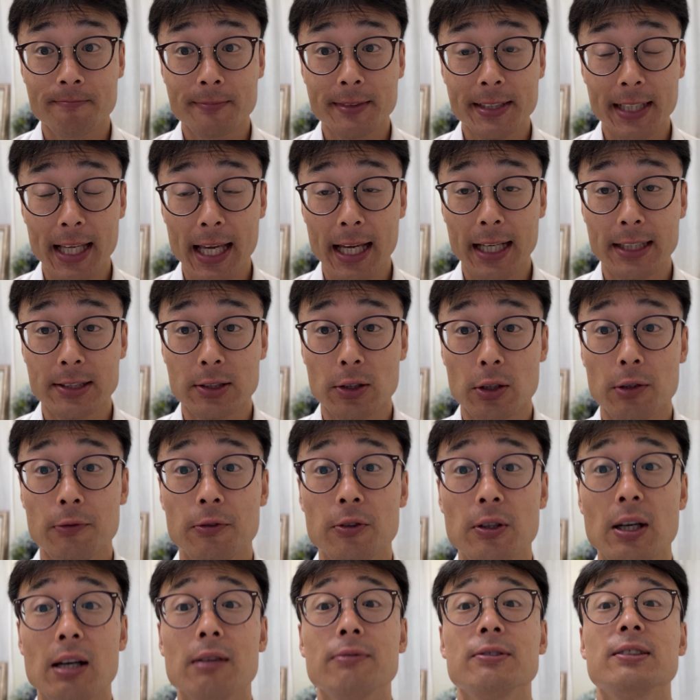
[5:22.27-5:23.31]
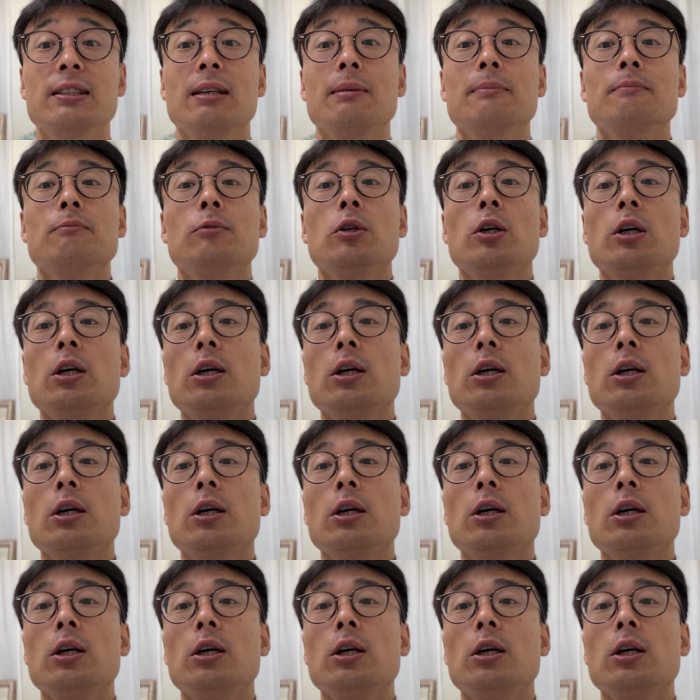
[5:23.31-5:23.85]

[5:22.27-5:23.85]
Yeah, so if you have some